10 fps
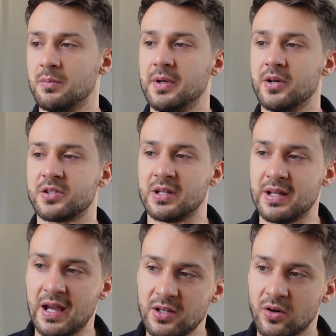Because at
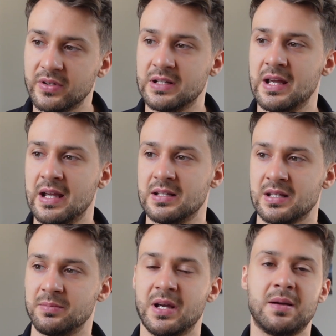the end of the day,
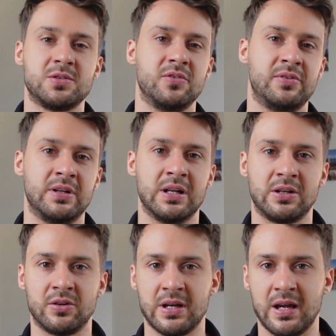sometimes you feel
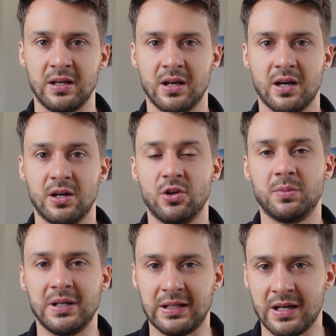like, okay,
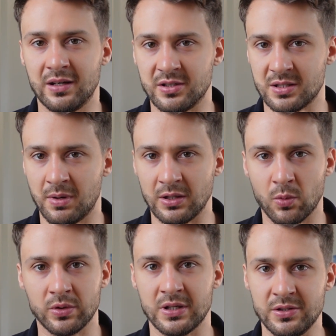nobody cares about
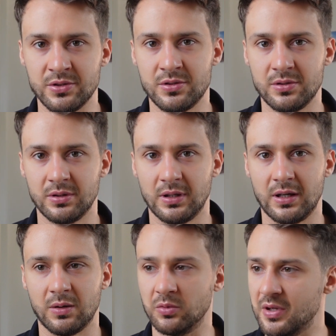what I do,
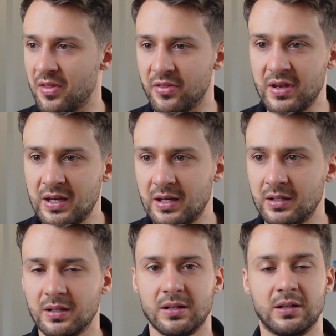what I
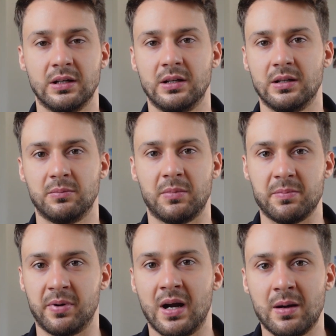think, my
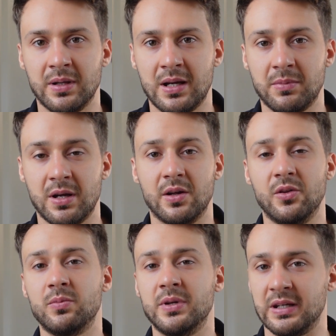problem,
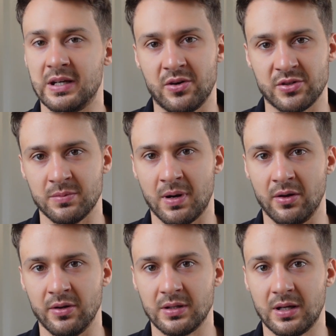nobody cares
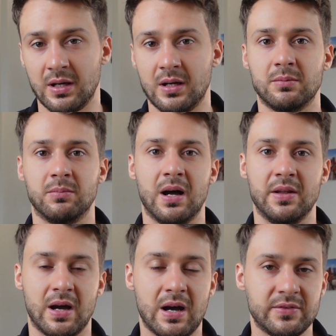about it. But
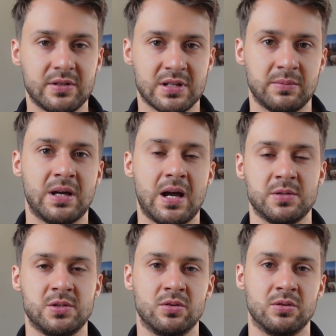after
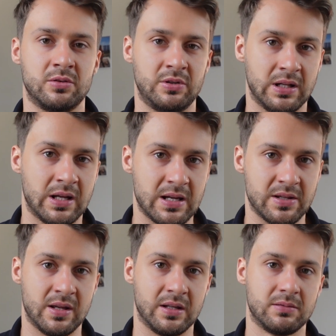sometimes you realize
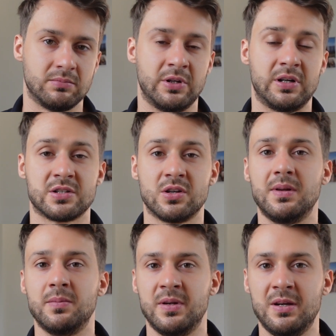that there are so
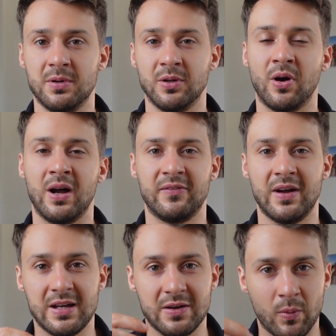many people who have
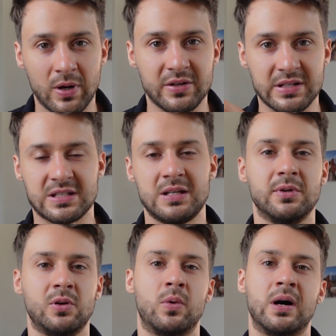very
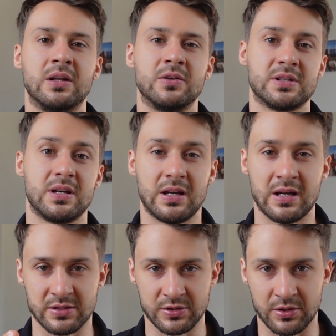similar values as